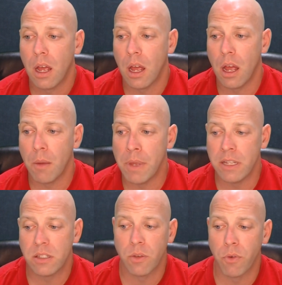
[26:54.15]
um, and
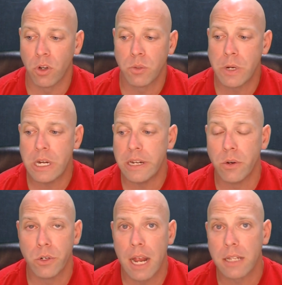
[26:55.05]
it's the first one you need to
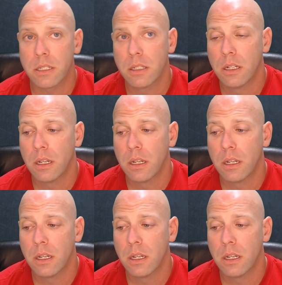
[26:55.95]
address